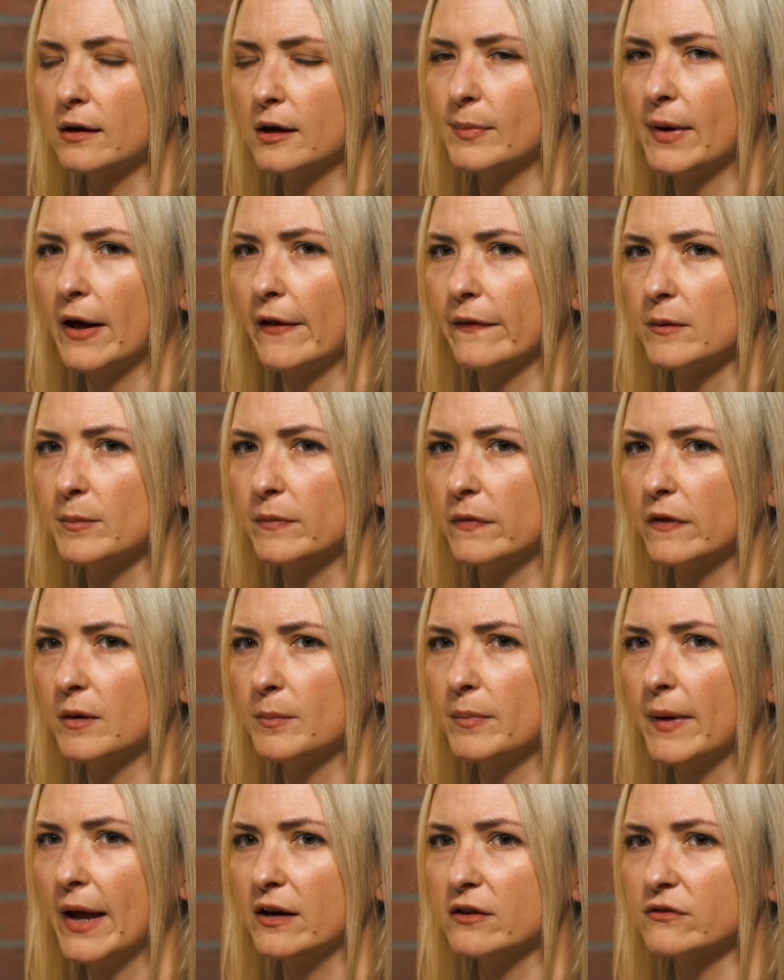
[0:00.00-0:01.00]
about the
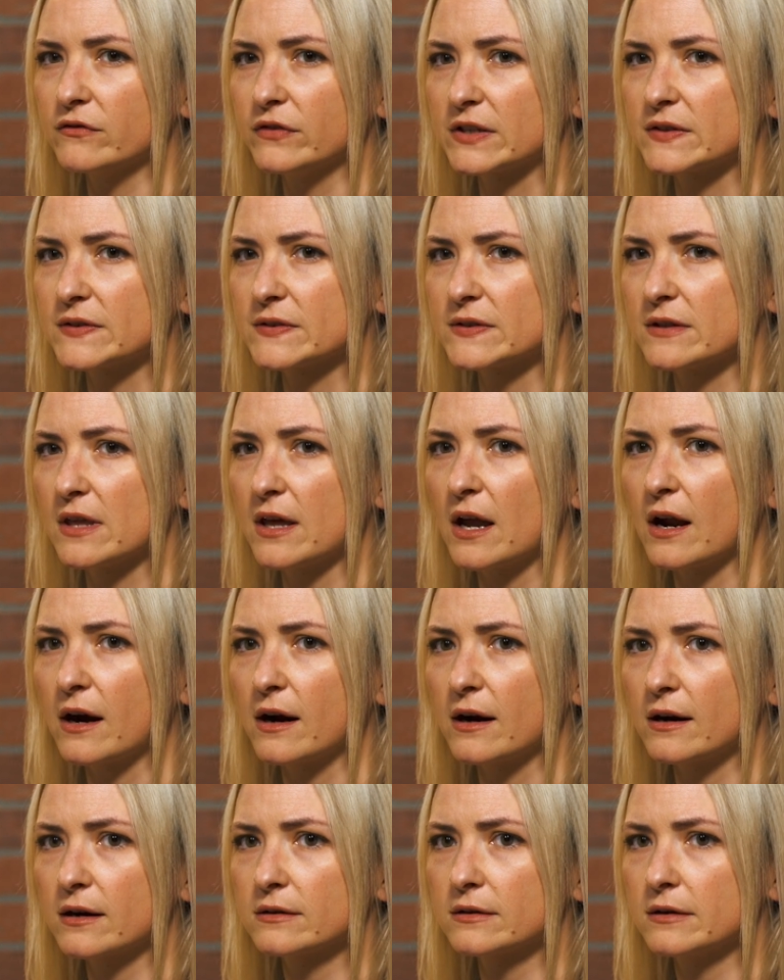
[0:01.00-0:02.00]
benefits
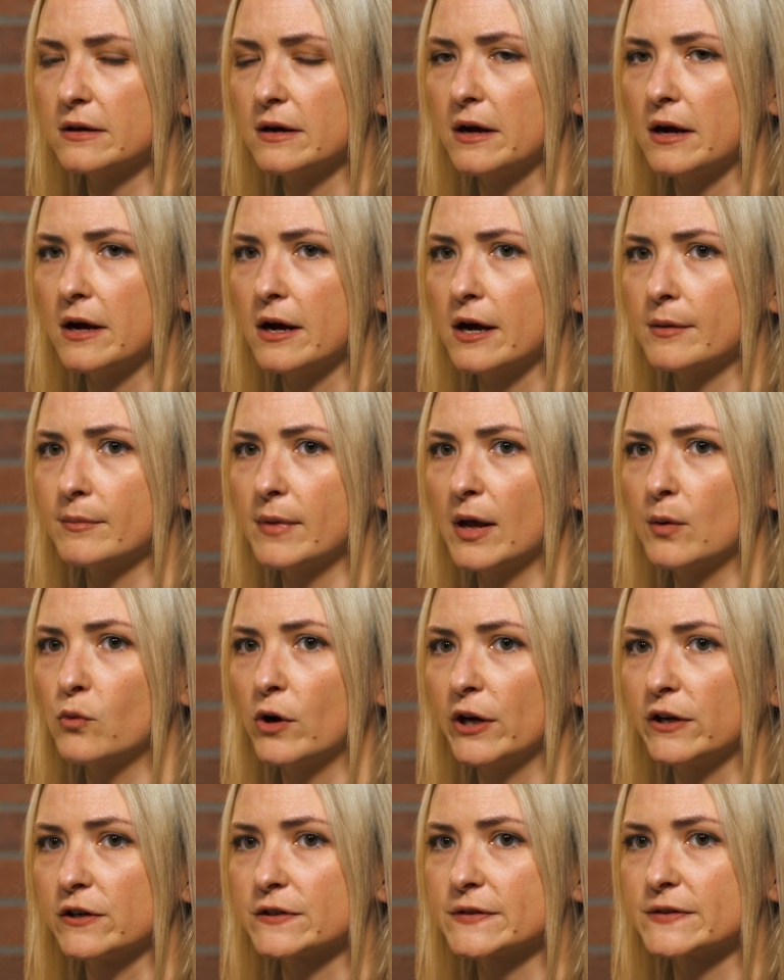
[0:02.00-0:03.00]
there and
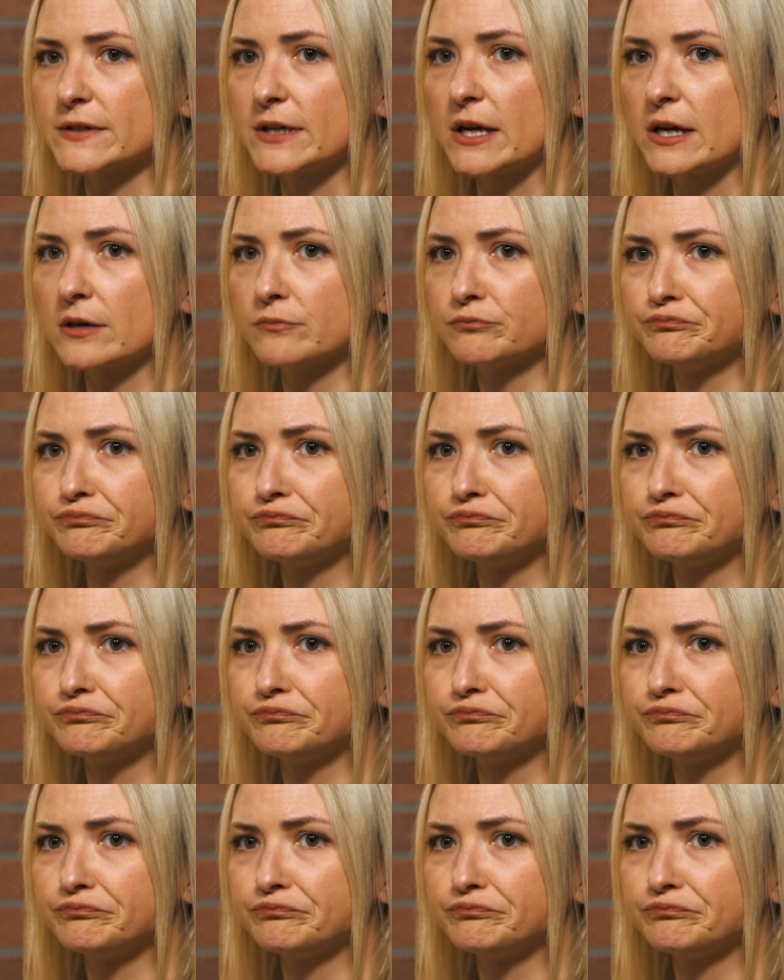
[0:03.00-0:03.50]
what you're seeing.